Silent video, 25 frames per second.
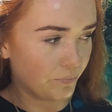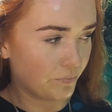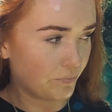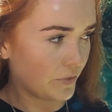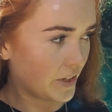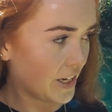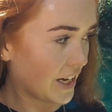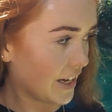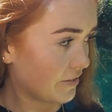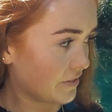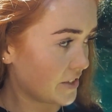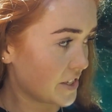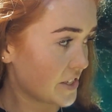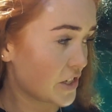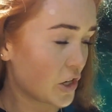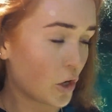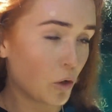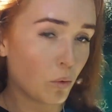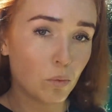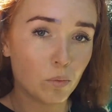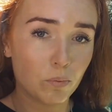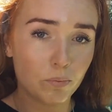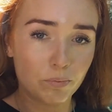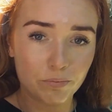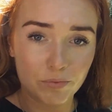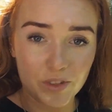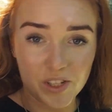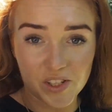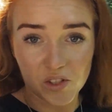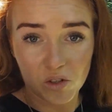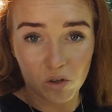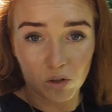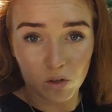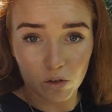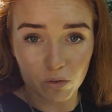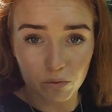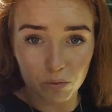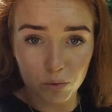yeah, there's
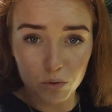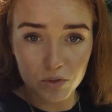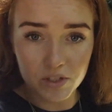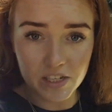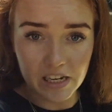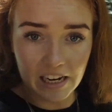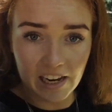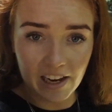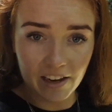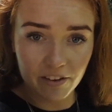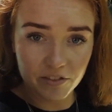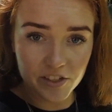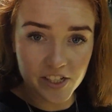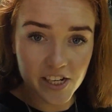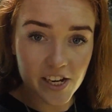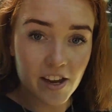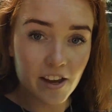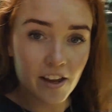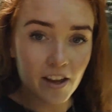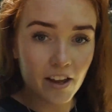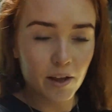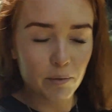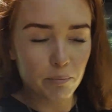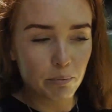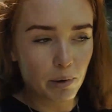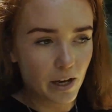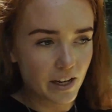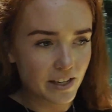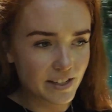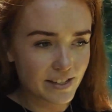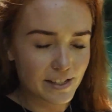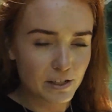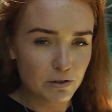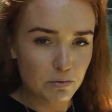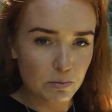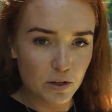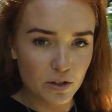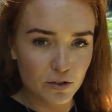not a lot of water left, but it's
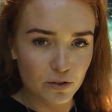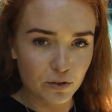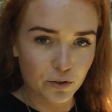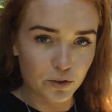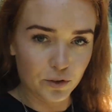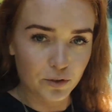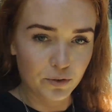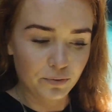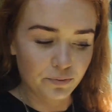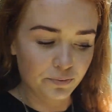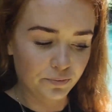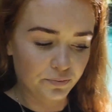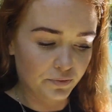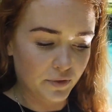still beautiful.